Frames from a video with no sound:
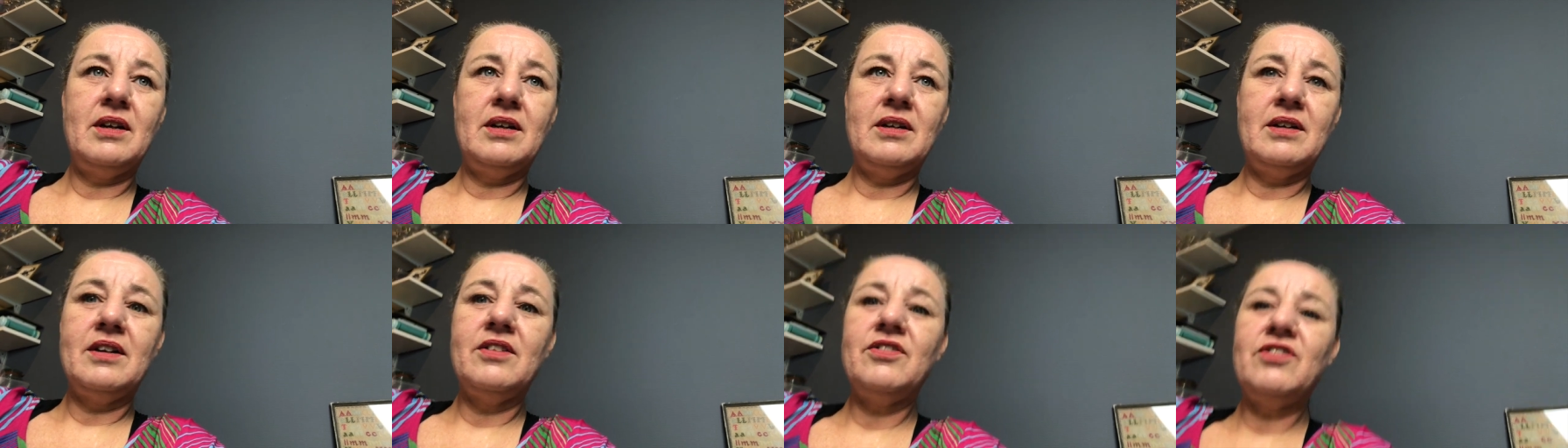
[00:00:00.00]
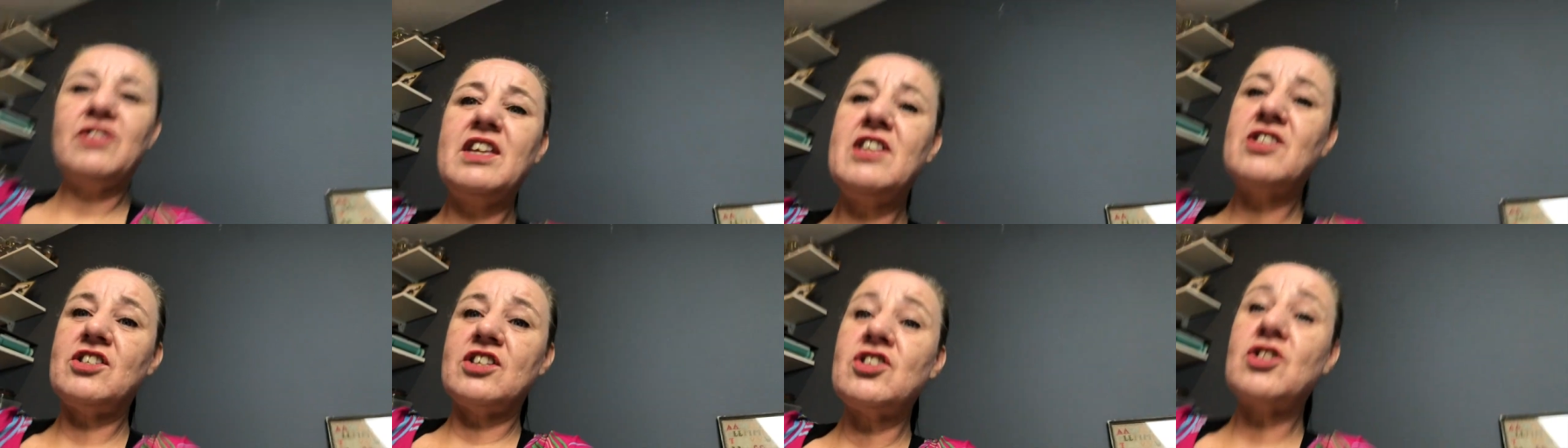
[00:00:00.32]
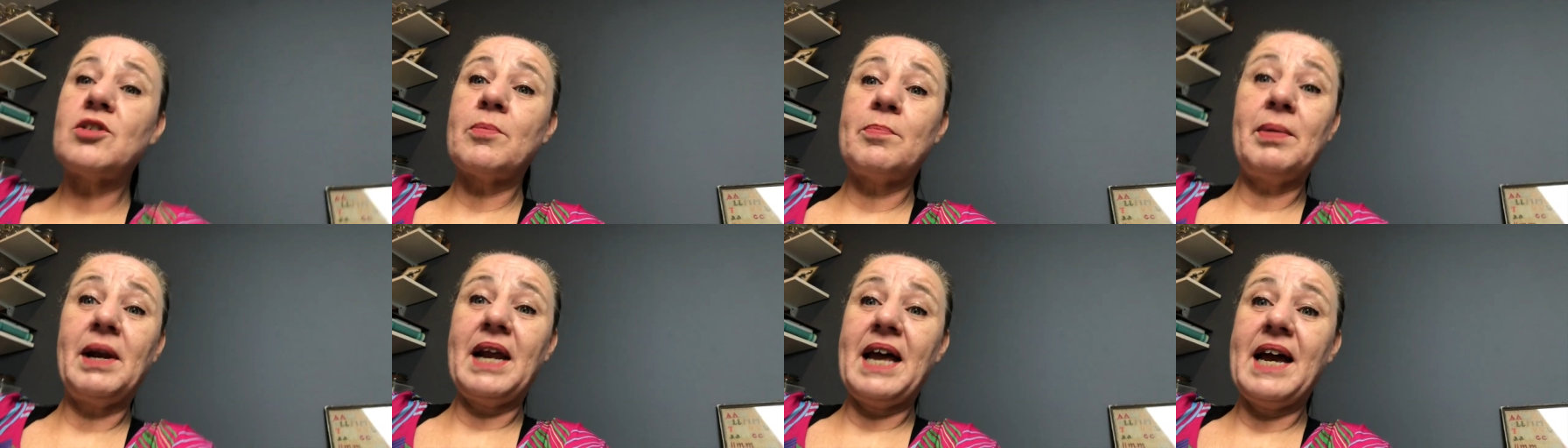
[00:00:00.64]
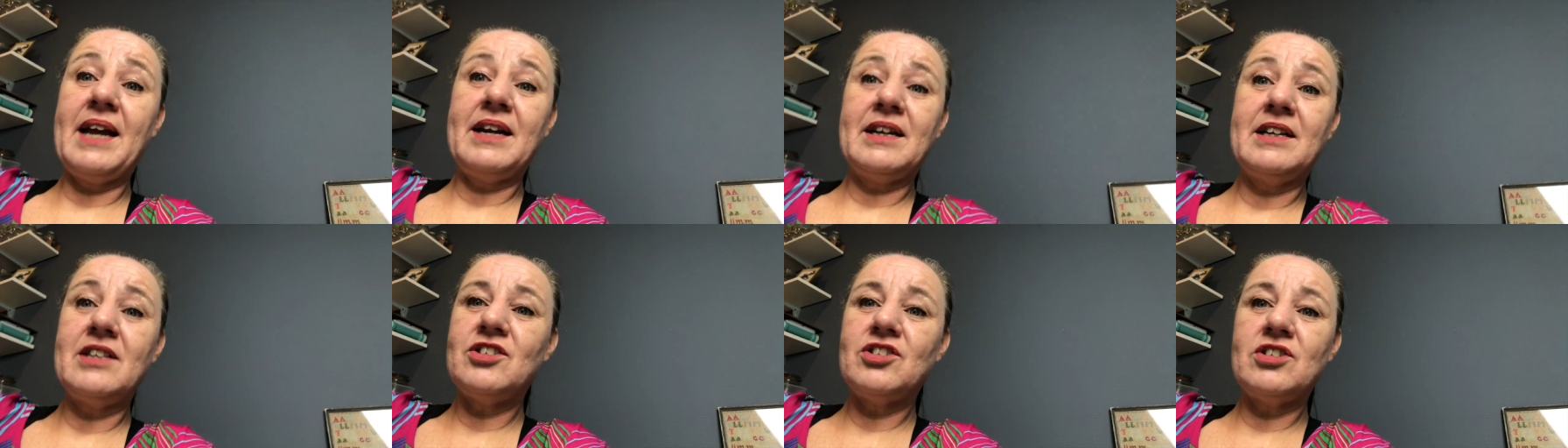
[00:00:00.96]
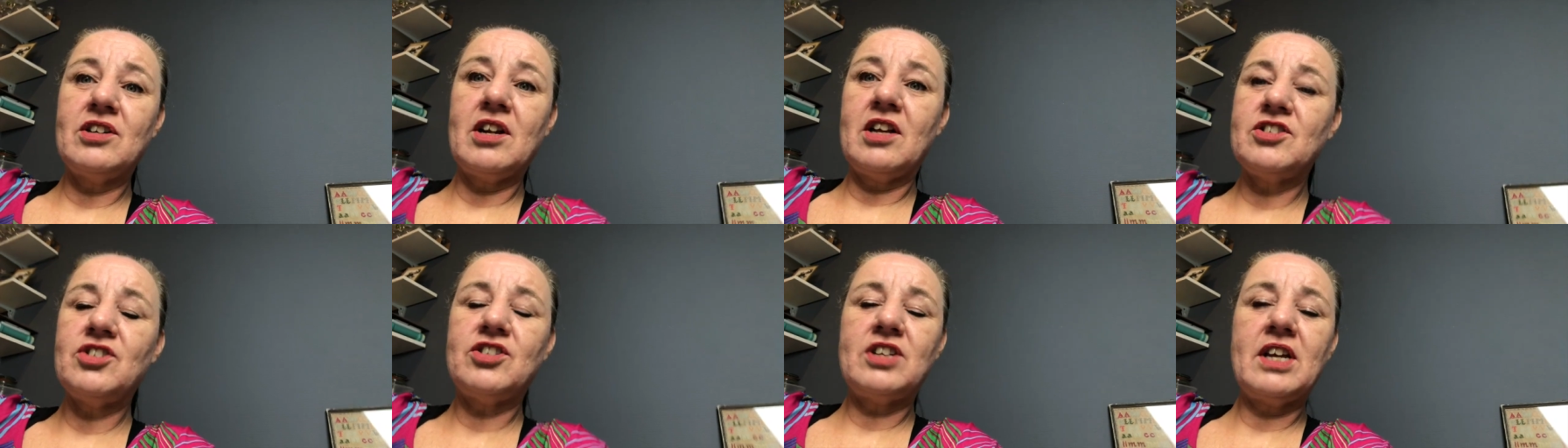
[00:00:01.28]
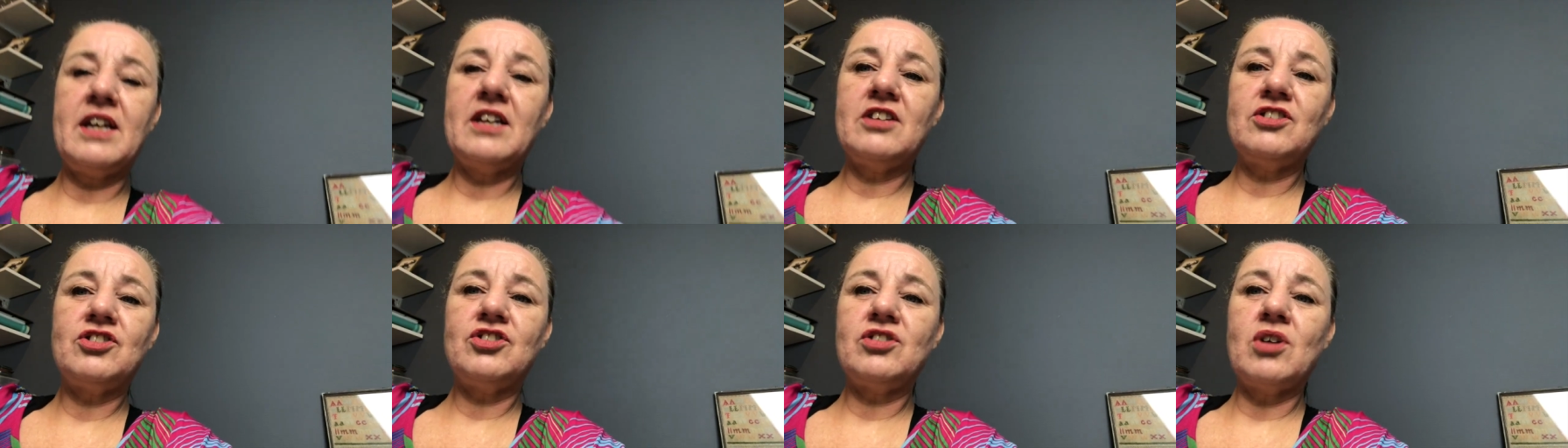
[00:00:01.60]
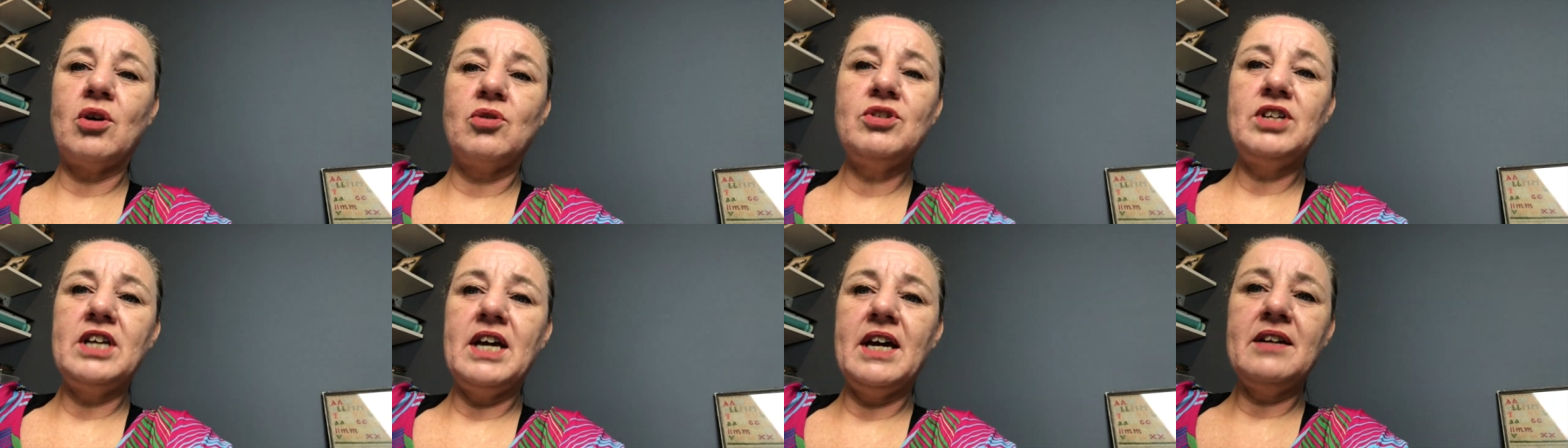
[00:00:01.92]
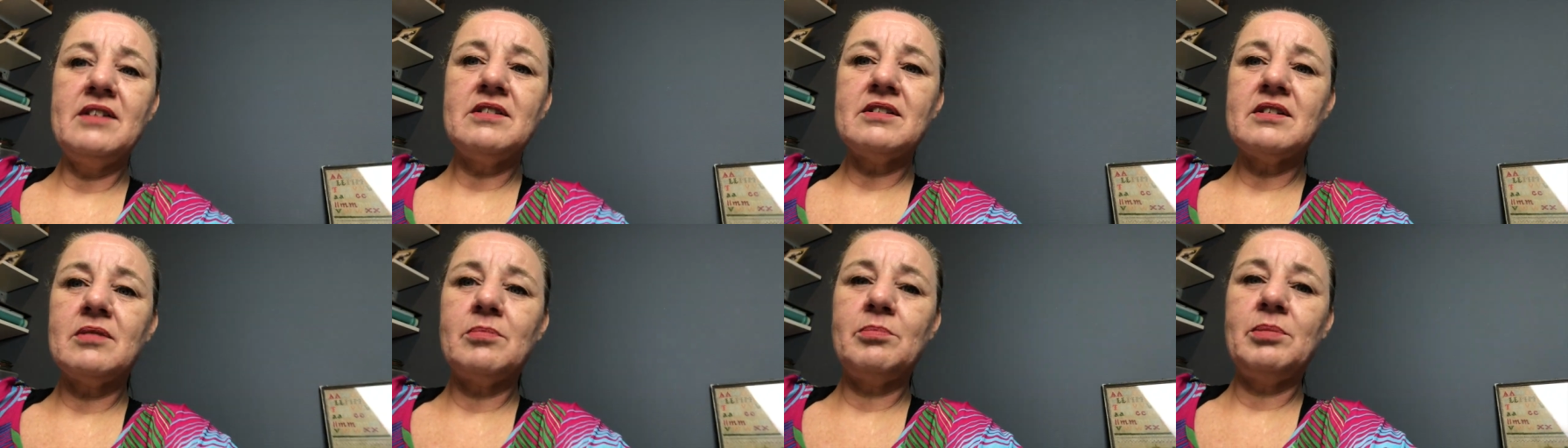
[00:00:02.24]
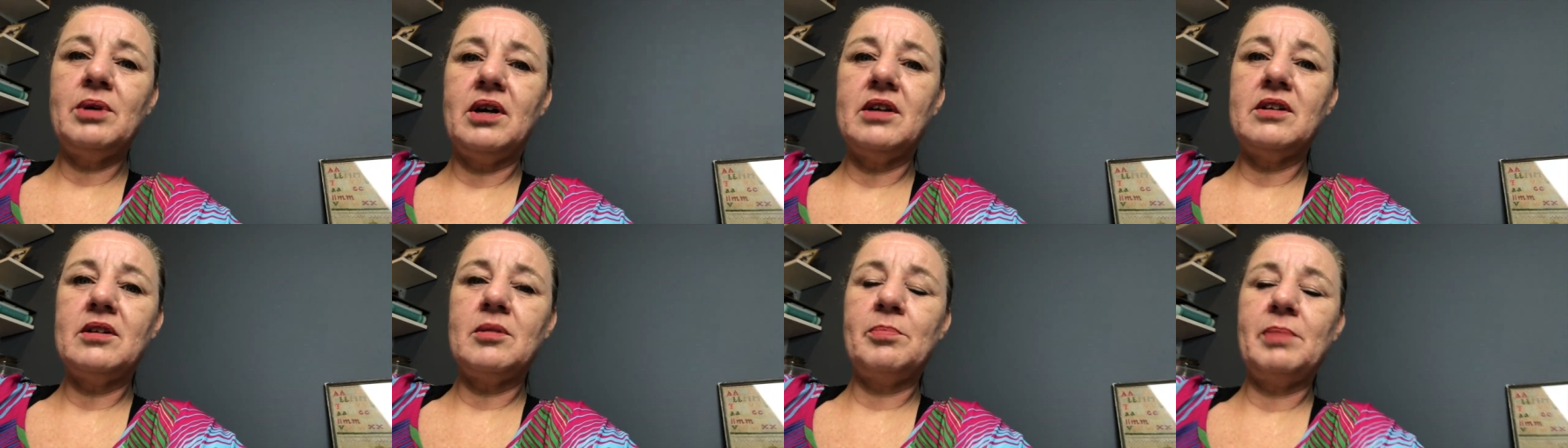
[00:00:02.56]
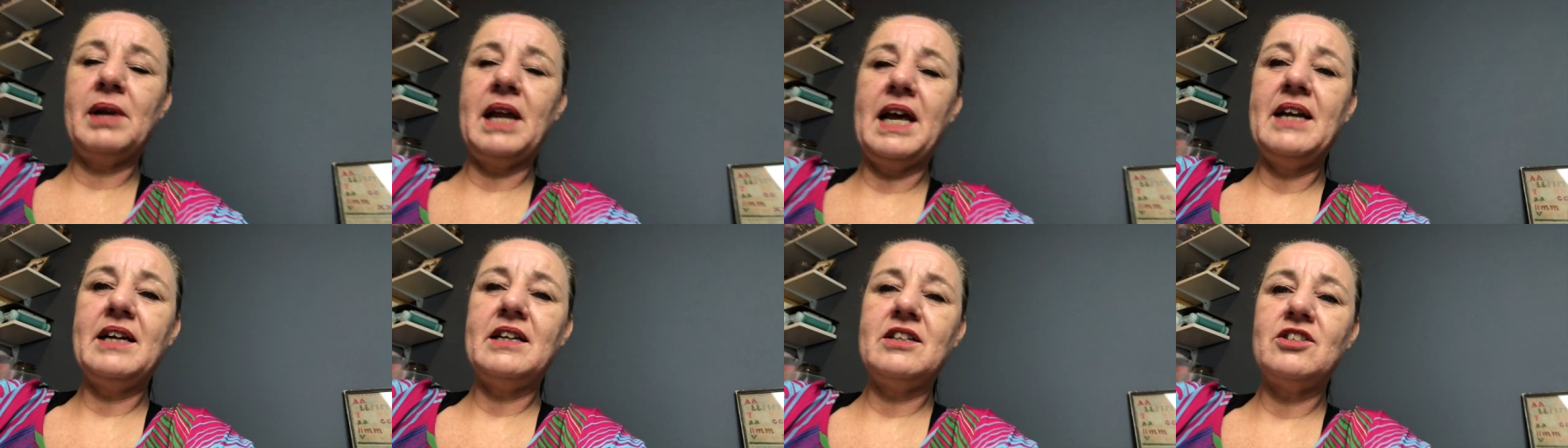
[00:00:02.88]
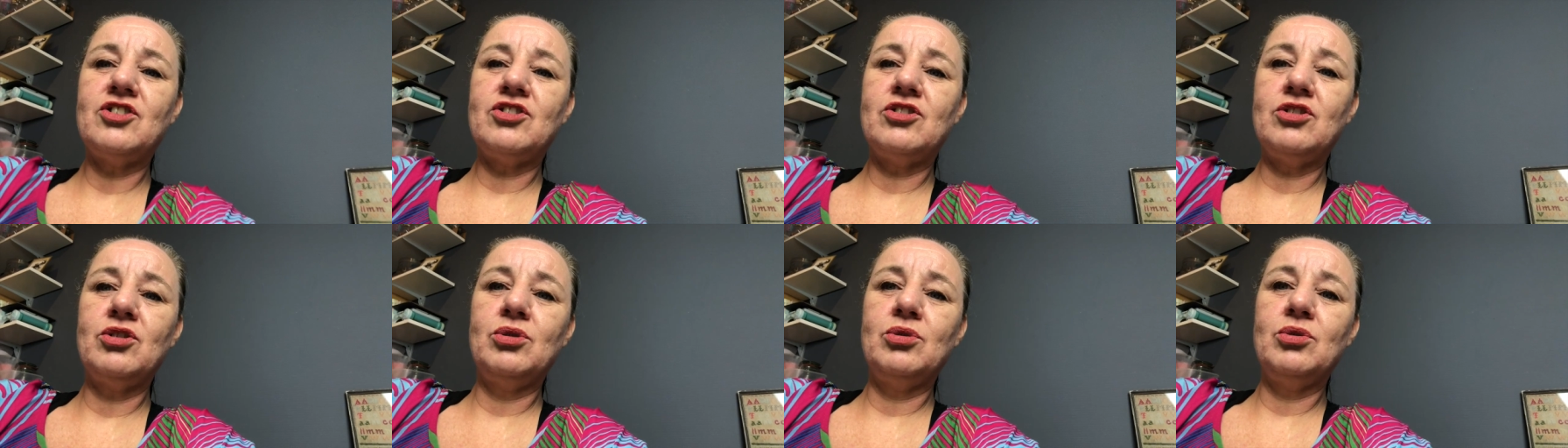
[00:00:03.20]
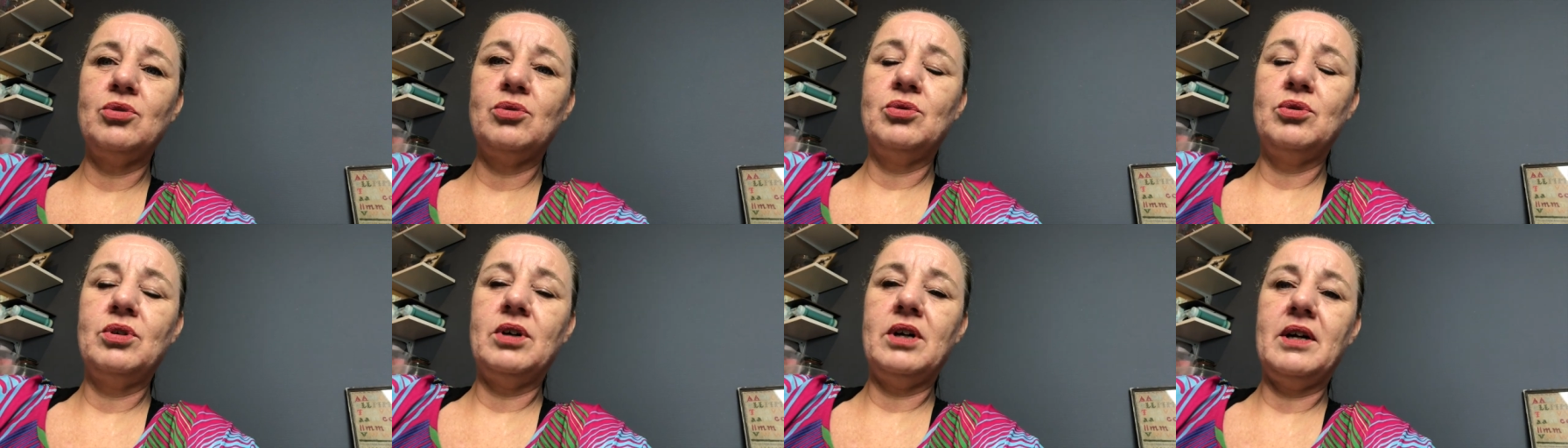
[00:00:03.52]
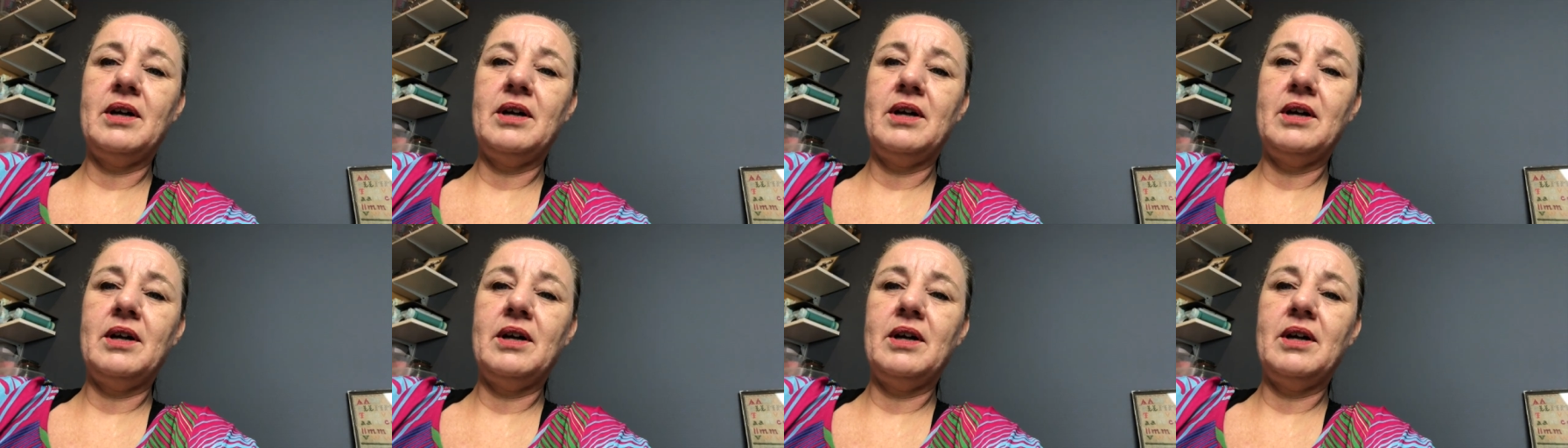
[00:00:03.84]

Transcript: this is a plan. It's not set in stone yet, but the plan is to